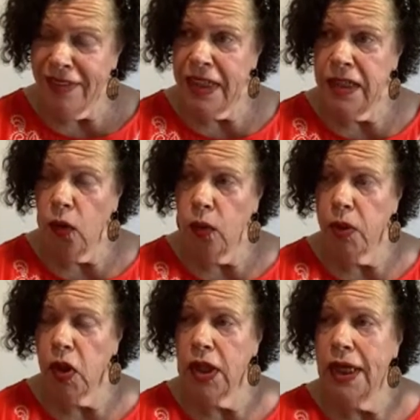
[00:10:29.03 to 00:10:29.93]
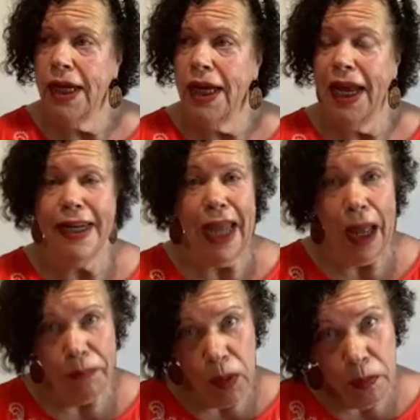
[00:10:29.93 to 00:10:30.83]
and Noble, and
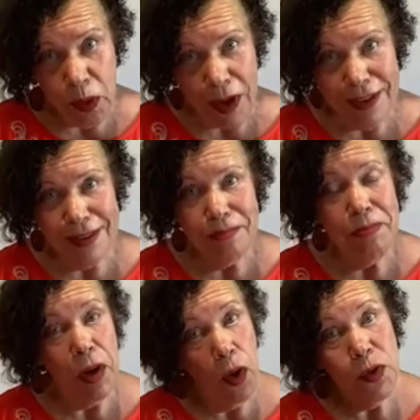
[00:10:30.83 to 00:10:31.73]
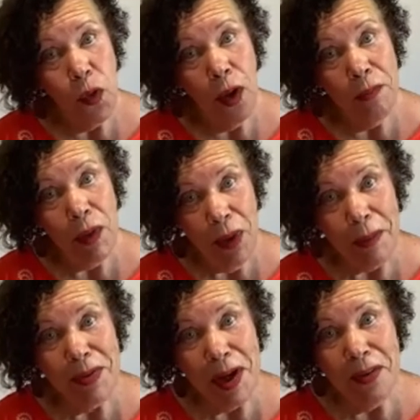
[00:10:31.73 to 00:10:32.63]
Apple Books, but also on my
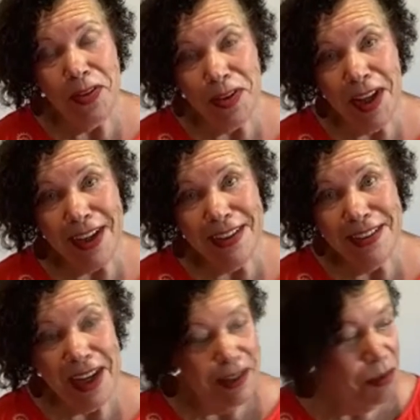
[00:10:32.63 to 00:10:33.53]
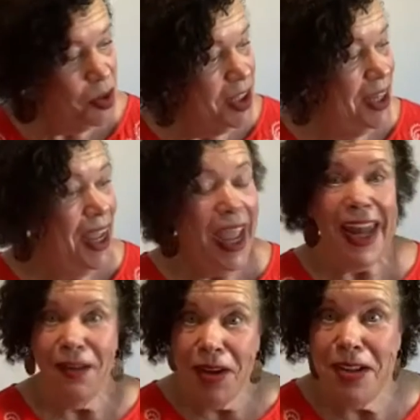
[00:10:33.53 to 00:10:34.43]
website if you'd like a signed book. And
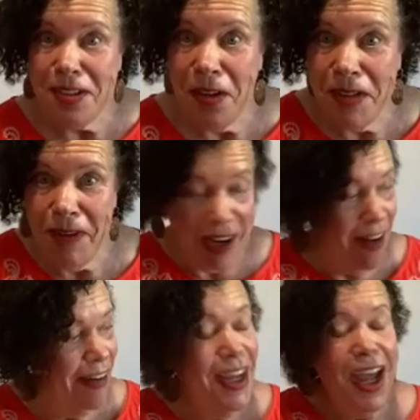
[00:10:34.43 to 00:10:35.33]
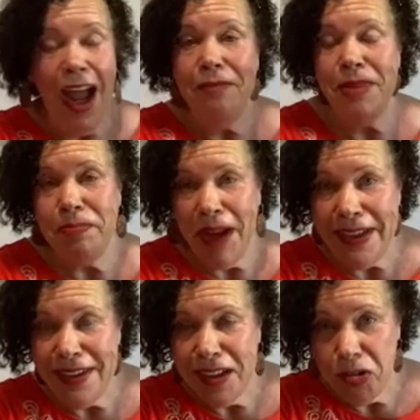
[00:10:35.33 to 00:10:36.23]
I want to show you my art. I've been
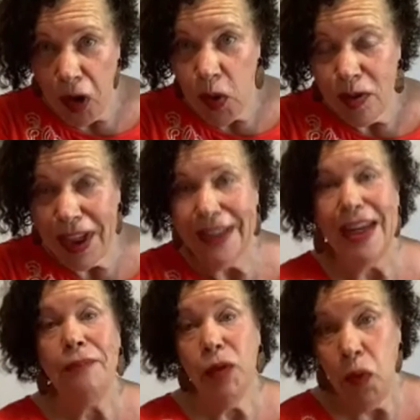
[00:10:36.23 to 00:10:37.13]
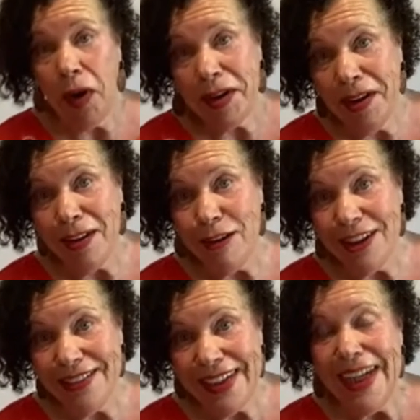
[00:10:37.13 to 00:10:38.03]
painting crows lately. I'm a
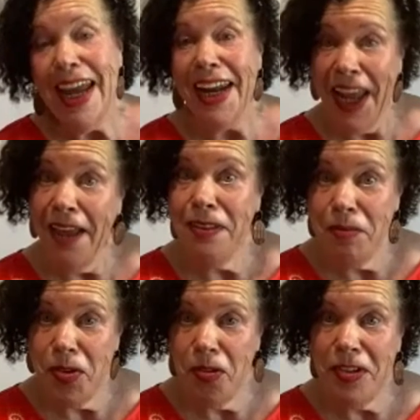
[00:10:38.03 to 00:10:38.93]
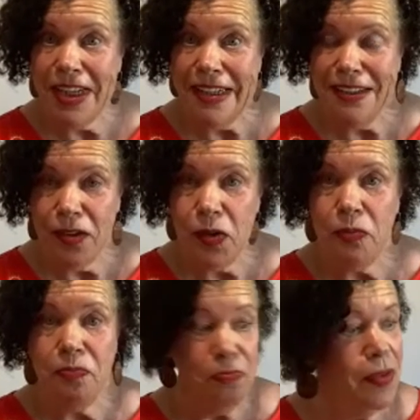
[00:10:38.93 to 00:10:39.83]
watercolorist, and I had them turned into
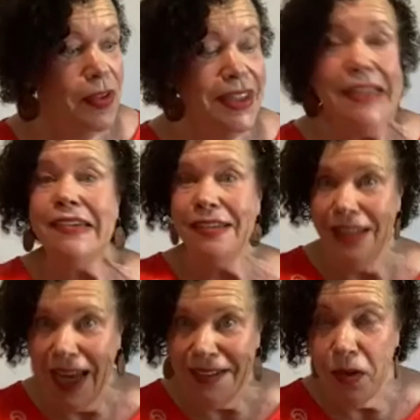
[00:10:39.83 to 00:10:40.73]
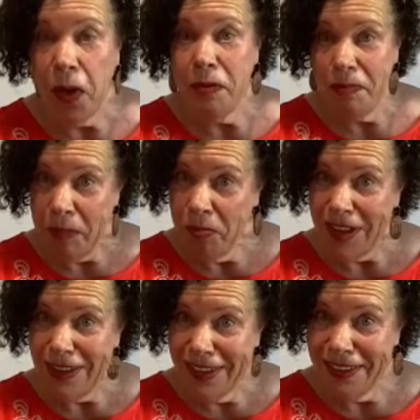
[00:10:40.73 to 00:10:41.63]
digitalized so I could make
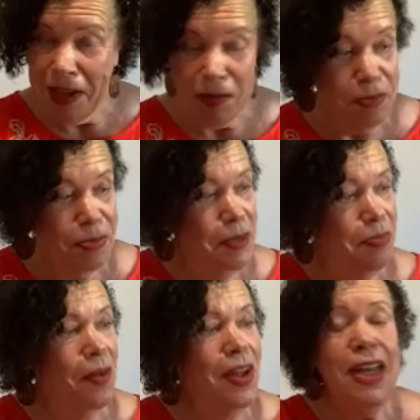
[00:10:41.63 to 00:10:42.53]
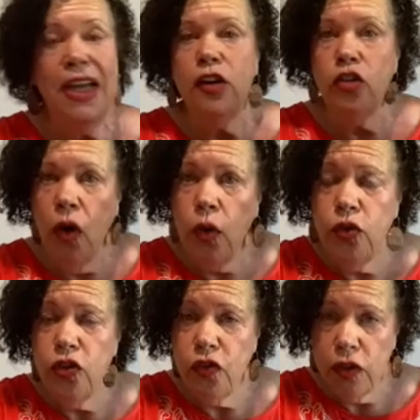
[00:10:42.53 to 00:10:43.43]
prints to sell to people.
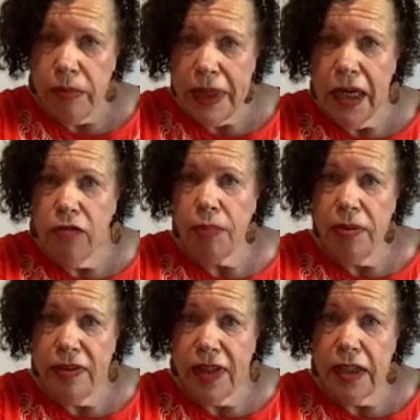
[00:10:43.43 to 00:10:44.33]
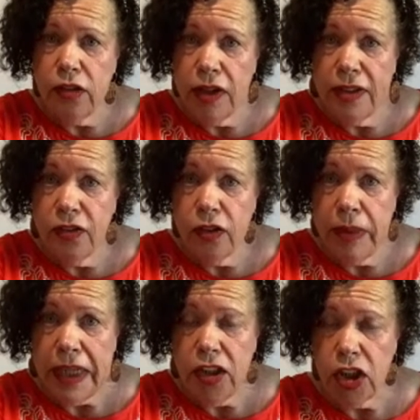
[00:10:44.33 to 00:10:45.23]
Crows for me represent
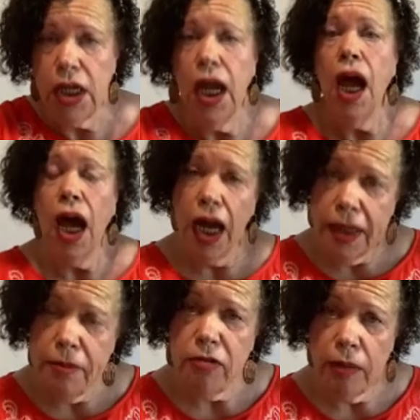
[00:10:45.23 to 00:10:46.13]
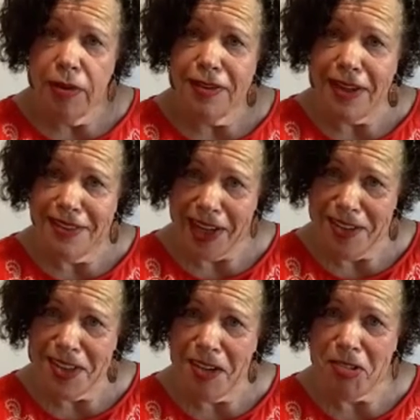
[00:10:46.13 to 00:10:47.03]
transformation. I am a
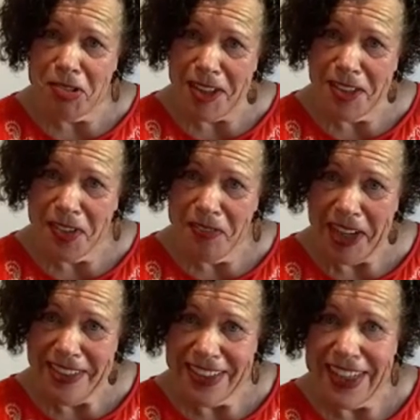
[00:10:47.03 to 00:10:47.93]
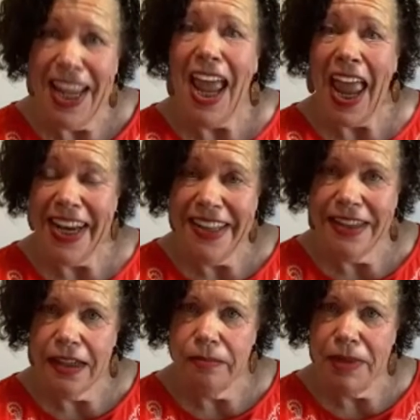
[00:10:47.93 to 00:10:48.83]
representation of transformation.
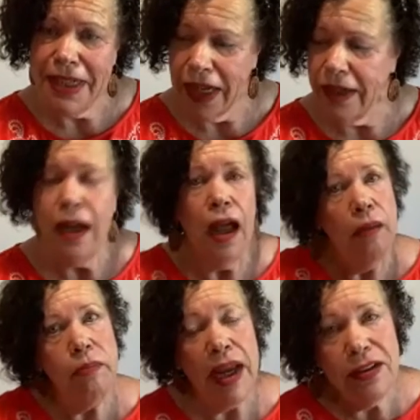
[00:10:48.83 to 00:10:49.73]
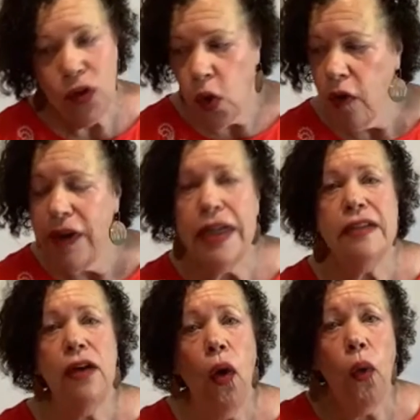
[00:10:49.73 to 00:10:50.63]
Anything can be done. My story
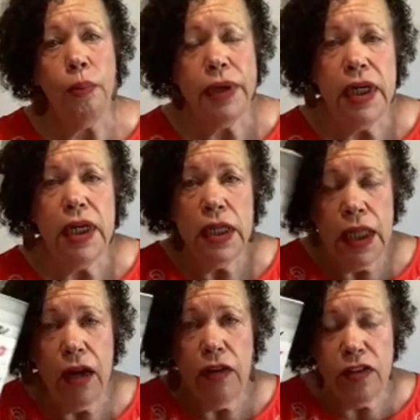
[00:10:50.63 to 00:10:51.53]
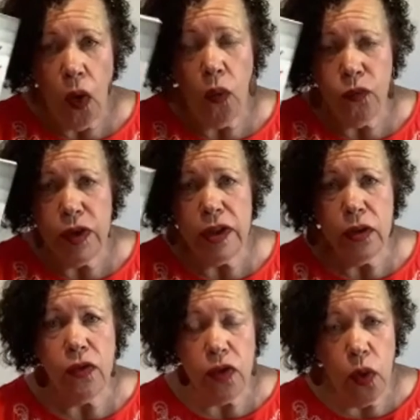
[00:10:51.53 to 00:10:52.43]
is hope. There is hope for you.
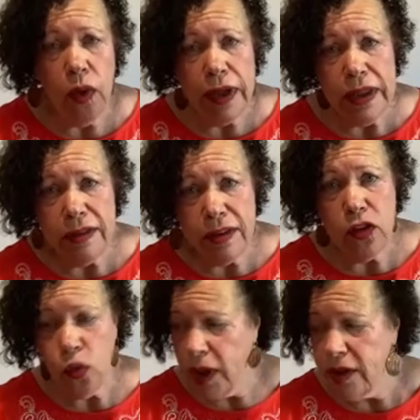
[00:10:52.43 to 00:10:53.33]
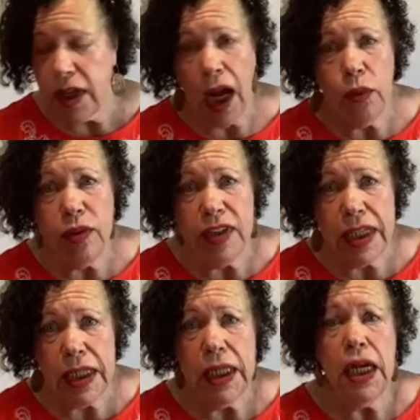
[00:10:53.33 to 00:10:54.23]
If you are in the situation I was
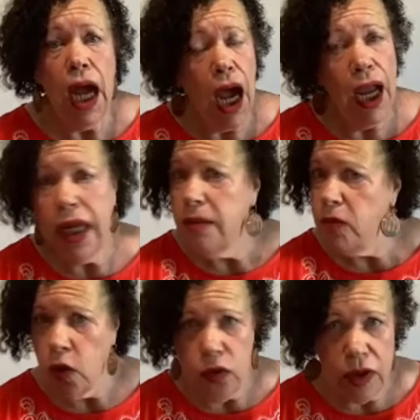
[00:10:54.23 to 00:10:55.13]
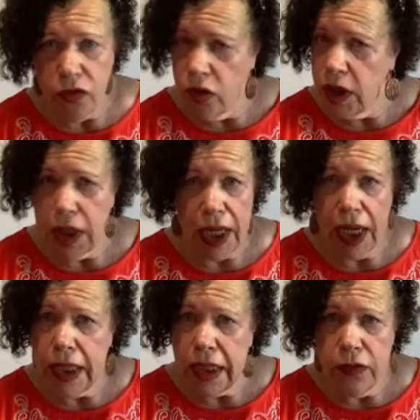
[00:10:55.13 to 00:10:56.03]
in, I am no different than
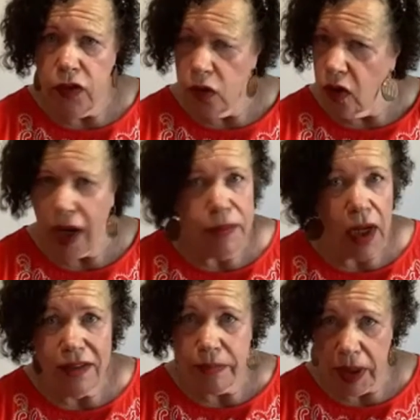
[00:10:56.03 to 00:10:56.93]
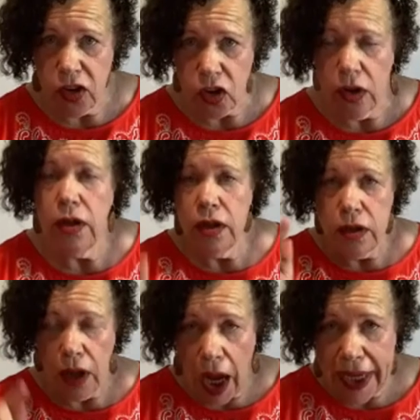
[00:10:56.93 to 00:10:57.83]
any of you. I'm not special.
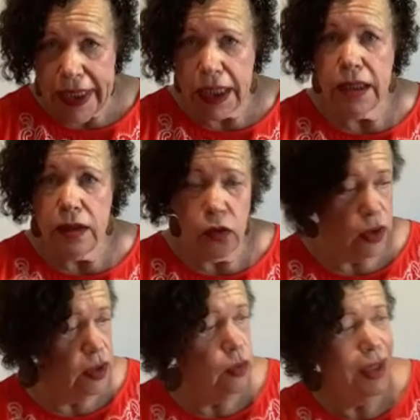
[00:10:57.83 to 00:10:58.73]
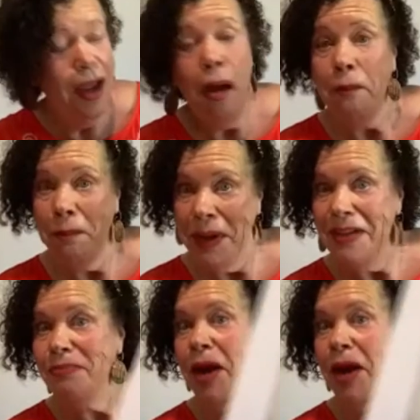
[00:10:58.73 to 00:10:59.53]
I did it. You can do it. Here's